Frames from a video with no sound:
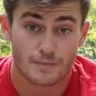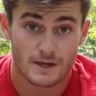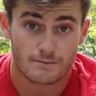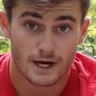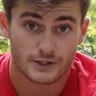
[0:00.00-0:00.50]

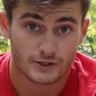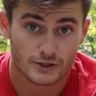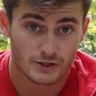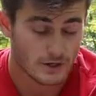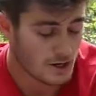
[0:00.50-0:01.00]
bait
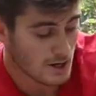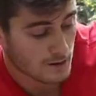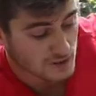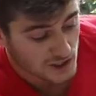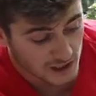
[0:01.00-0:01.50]
binder
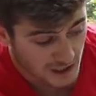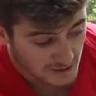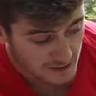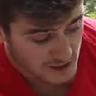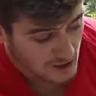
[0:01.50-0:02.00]
um,
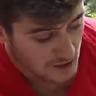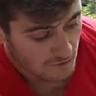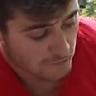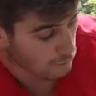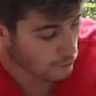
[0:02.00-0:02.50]
sleeves
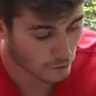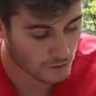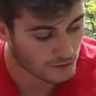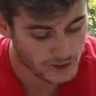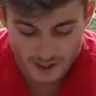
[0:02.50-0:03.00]
for
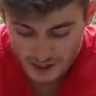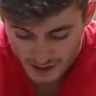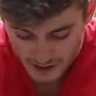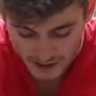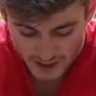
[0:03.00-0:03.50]

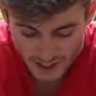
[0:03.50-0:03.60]
these.